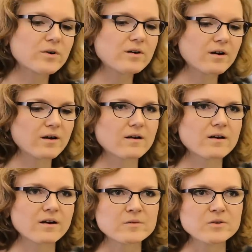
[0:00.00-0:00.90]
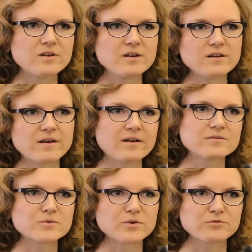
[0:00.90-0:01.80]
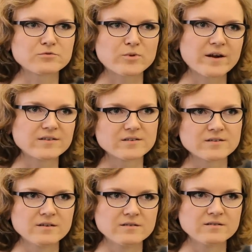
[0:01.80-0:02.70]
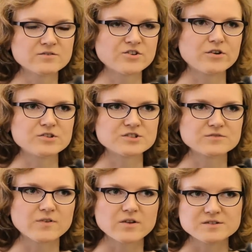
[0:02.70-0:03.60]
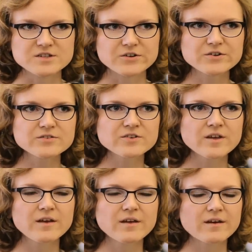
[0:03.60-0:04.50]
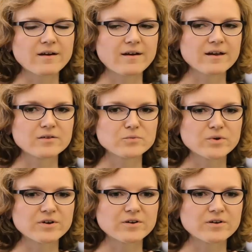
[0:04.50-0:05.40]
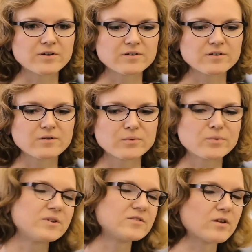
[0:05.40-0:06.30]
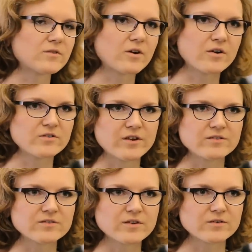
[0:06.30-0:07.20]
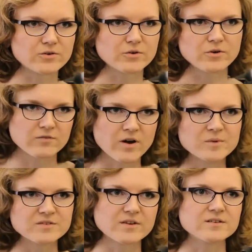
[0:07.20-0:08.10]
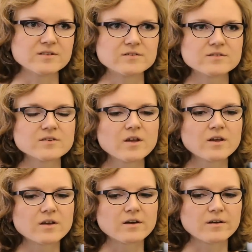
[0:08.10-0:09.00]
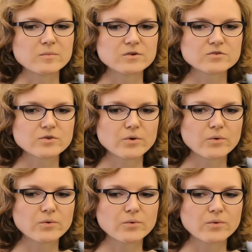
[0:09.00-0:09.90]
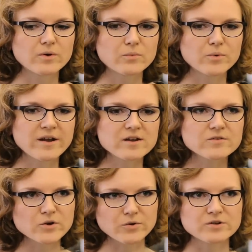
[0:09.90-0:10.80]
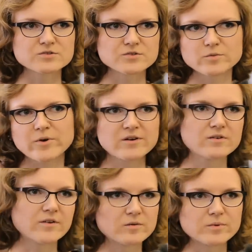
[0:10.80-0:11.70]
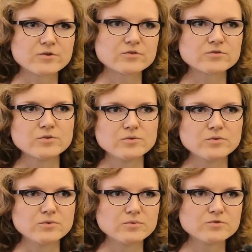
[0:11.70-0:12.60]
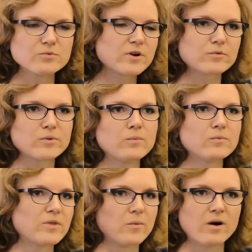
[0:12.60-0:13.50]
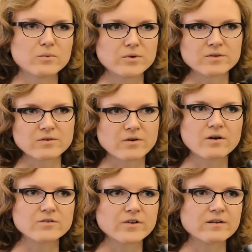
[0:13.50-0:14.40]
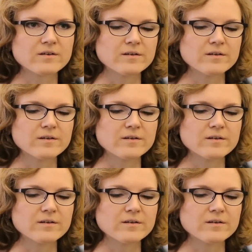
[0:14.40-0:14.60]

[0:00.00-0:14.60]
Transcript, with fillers: We're a, a community that sort of prizes and cherishes volunteers uh, and we're we release all of our content under a Creative Commons license, um, so we kind of encourage third-party developers to do whatever we, they want with our content.